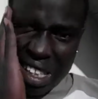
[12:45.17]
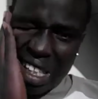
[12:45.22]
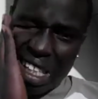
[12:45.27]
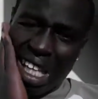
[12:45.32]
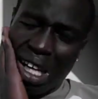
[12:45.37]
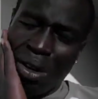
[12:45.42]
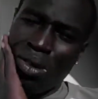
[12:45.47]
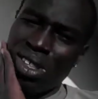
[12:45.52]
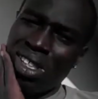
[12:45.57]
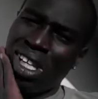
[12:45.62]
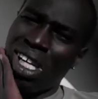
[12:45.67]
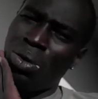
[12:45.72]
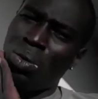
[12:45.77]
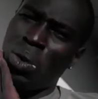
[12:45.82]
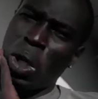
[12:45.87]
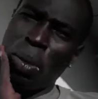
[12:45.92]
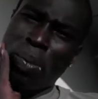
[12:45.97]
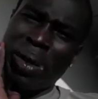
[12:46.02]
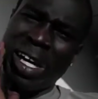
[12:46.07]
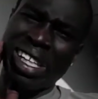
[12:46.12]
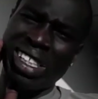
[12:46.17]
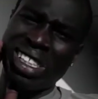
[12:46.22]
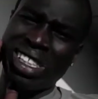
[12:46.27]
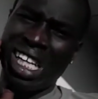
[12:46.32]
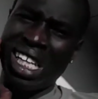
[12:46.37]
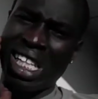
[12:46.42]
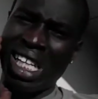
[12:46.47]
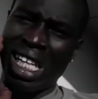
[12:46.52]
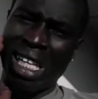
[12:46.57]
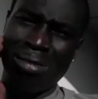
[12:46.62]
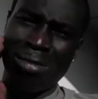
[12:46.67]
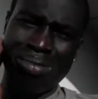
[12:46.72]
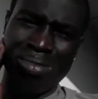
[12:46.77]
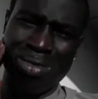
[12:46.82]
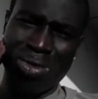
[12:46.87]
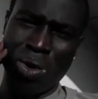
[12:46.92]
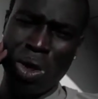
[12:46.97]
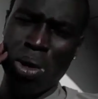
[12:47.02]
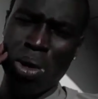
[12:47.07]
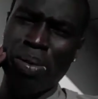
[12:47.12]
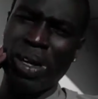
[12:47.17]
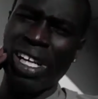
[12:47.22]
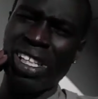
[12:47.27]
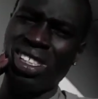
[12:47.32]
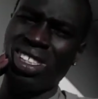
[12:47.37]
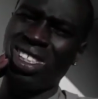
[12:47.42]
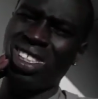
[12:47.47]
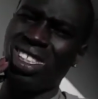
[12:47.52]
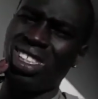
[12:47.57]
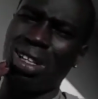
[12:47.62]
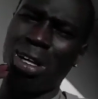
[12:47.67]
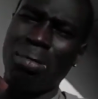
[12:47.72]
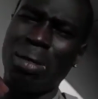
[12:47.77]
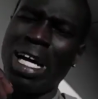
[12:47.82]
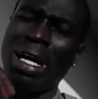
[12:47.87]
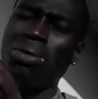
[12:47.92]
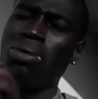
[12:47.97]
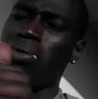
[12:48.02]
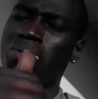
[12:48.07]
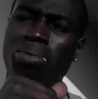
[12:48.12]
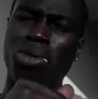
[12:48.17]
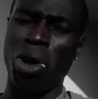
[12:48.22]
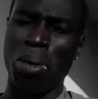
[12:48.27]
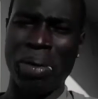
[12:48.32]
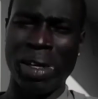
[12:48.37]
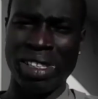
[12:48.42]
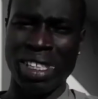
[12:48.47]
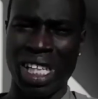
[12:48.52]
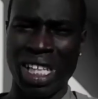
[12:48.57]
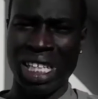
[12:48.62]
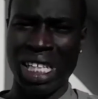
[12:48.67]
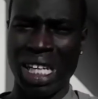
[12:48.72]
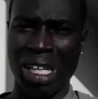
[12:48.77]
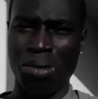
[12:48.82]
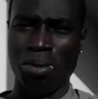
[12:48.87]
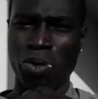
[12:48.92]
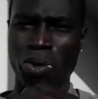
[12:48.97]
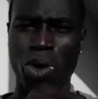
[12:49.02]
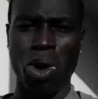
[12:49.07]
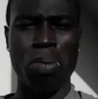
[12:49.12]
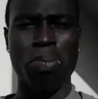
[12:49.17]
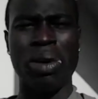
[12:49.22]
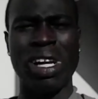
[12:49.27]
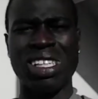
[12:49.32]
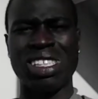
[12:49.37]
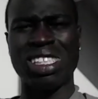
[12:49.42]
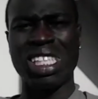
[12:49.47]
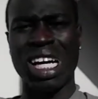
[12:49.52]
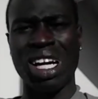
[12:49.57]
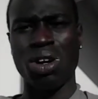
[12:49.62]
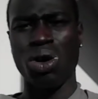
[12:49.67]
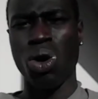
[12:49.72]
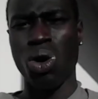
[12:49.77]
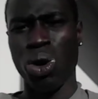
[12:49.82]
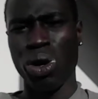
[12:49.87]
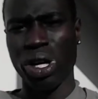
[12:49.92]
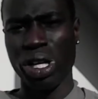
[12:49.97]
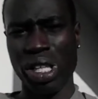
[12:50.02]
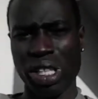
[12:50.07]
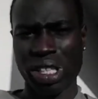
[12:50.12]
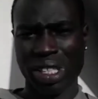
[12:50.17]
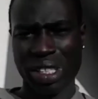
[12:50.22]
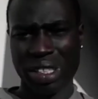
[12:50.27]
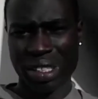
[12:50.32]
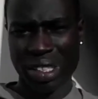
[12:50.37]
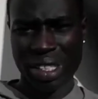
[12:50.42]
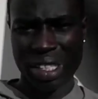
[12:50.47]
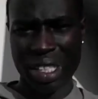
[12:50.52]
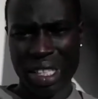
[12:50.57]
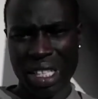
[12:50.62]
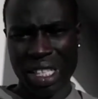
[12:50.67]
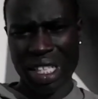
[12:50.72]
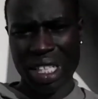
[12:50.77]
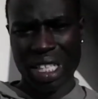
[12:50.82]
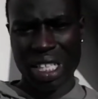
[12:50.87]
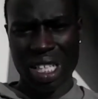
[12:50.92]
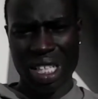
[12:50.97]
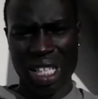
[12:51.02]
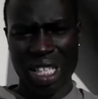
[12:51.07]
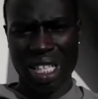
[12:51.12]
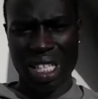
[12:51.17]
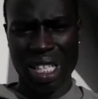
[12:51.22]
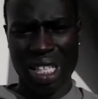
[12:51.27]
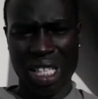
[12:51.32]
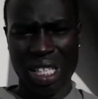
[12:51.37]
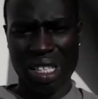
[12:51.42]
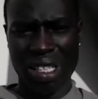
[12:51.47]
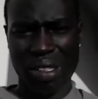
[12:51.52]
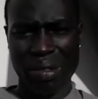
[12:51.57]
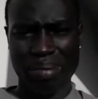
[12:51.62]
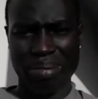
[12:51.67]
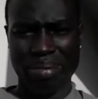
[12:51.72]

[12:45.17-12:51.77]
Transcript: It was on WordPress.com. WordPress, not WordPress.com, WordPress.org. Uh,